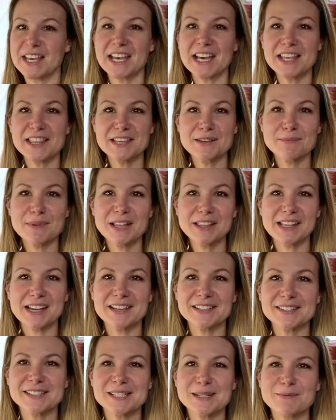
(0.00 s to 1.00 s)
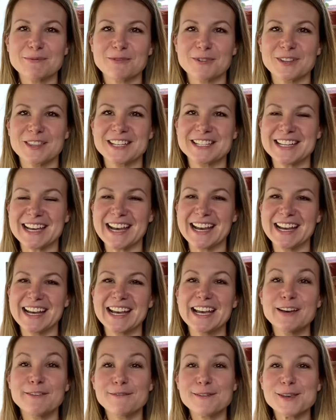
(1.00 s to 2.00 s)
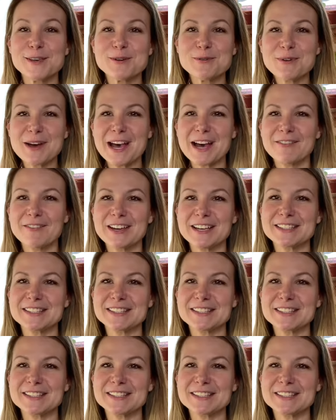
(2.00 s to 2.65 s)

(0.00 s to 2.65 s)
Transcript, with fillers: And then my last tip for the day, if you have a